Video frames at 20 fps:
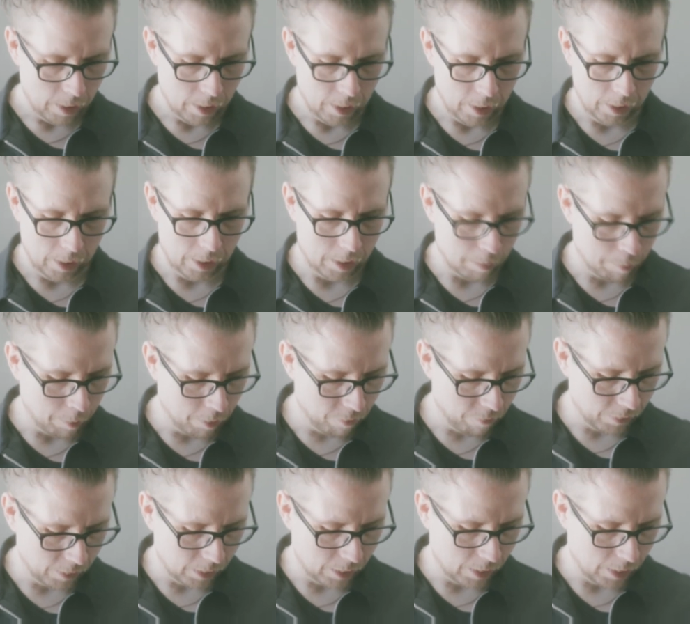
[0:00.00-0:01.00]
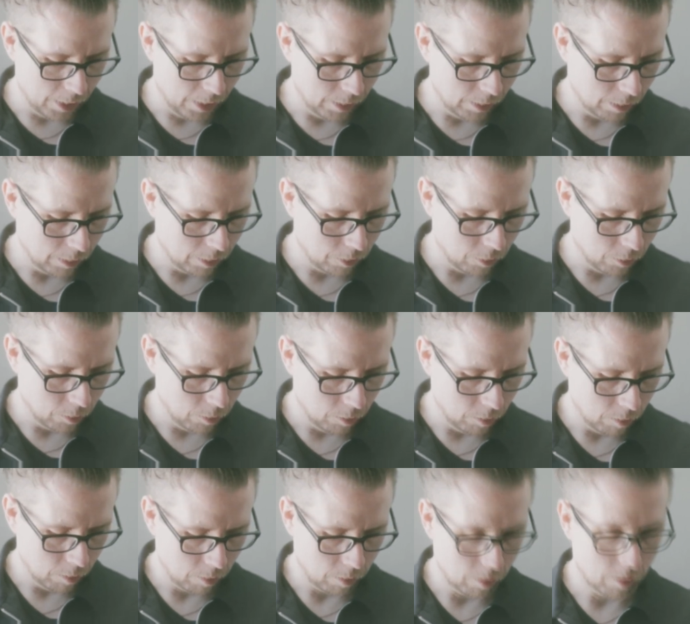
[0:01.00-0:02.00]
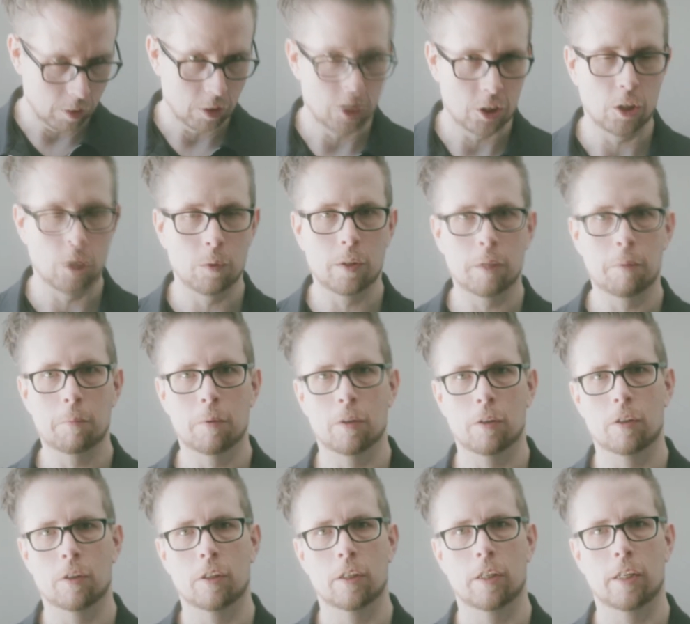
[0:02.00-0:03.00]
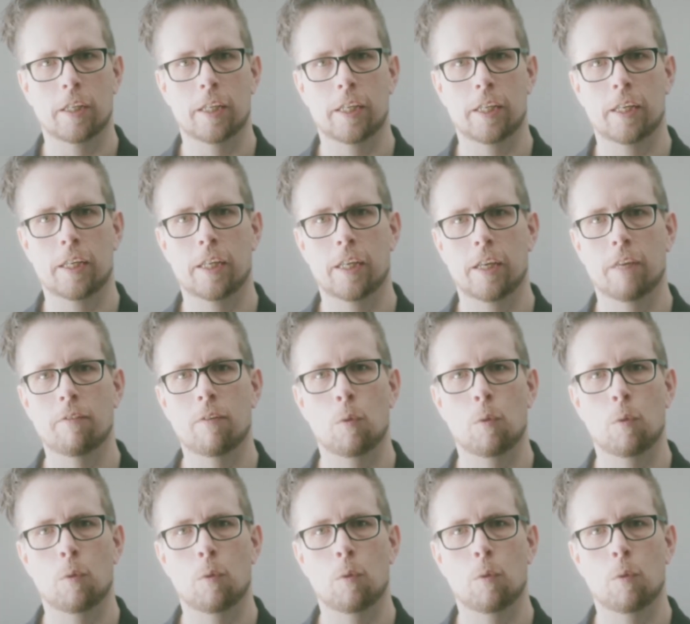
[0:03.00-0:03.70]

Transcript: and it's a perfect thing to show them or give